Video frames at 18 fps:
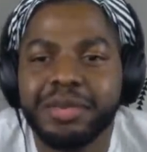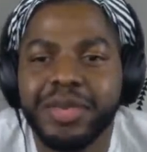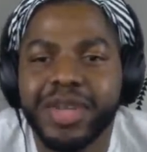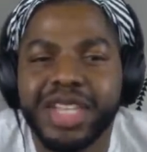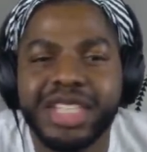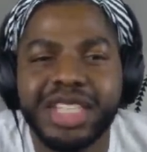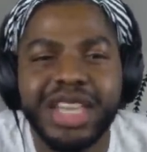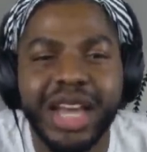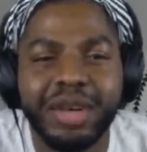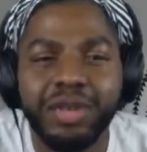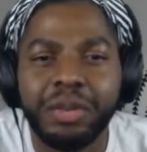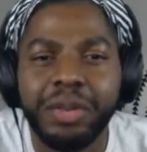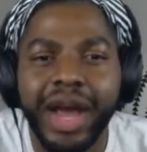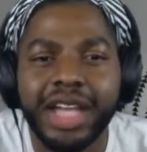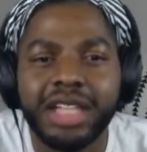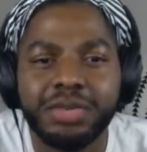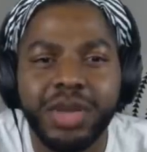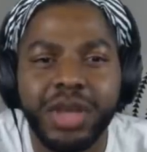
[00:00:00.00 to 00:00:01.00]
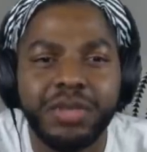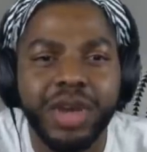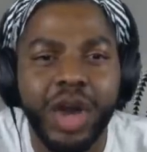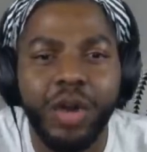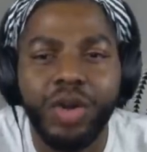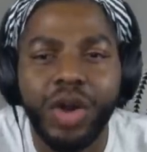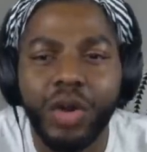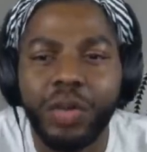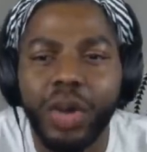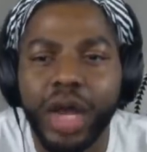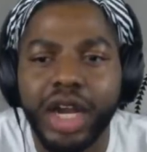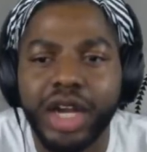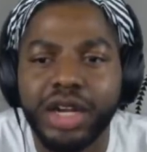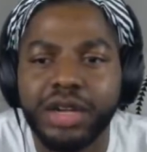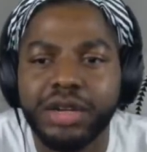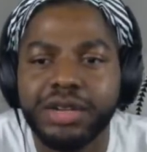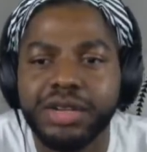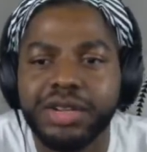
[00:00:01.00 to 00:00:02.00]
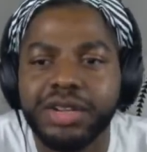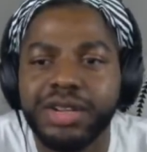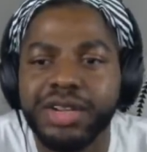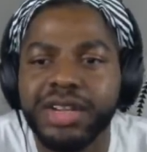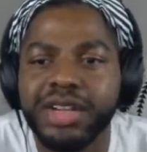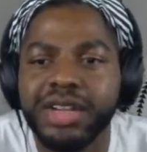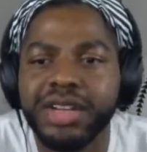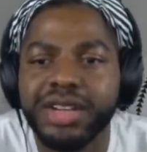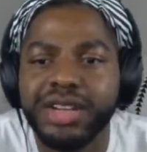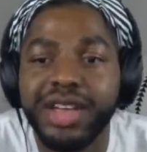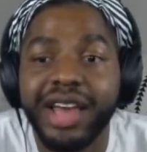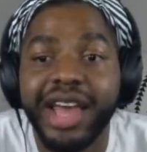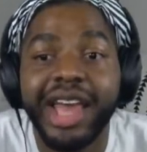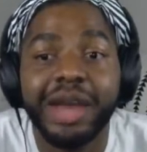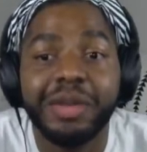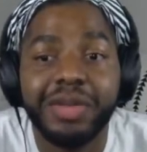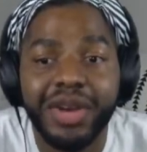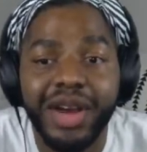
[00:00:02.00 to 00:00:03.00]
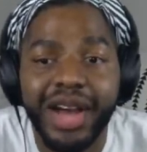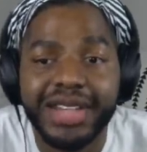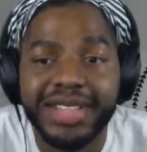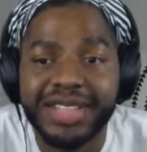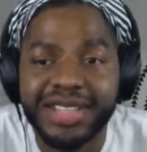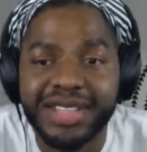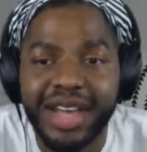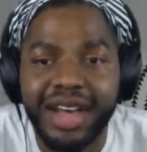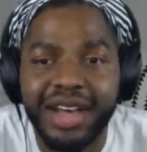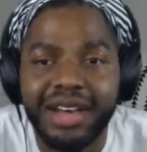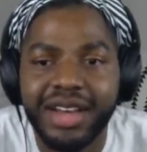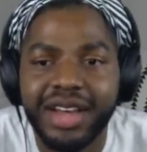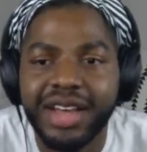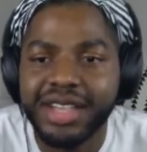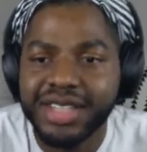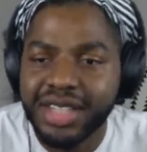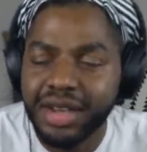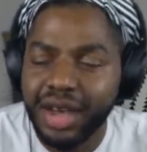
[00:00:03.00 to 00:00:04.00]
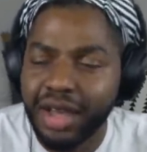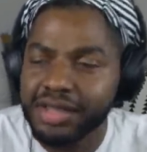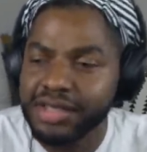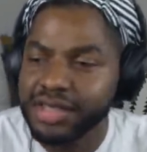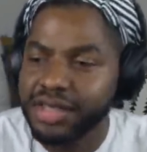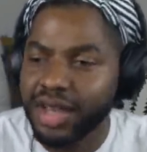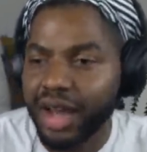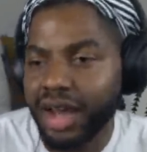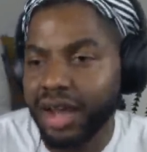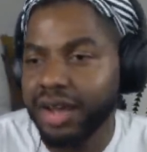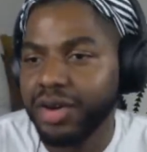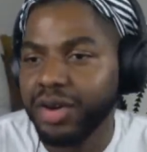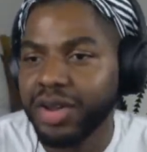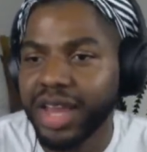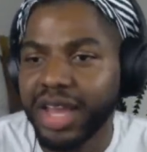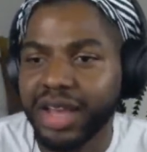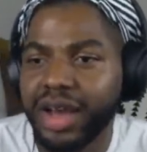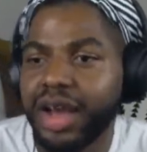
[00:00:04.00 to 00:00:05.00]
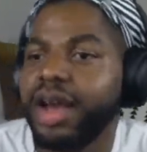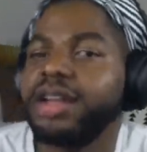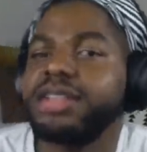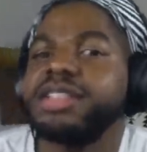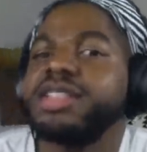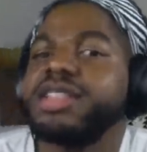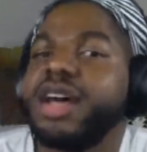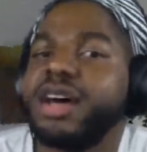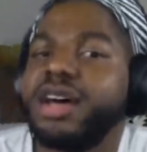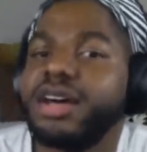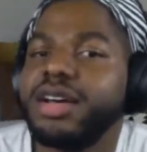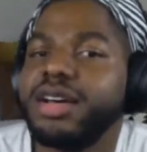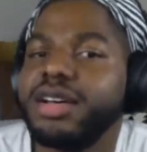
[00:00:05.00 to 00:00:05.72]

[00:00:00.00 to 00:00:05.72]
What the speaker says: She like reminds me of cocoa butter. Amber Ansa. Is it Ansa or like Ansa?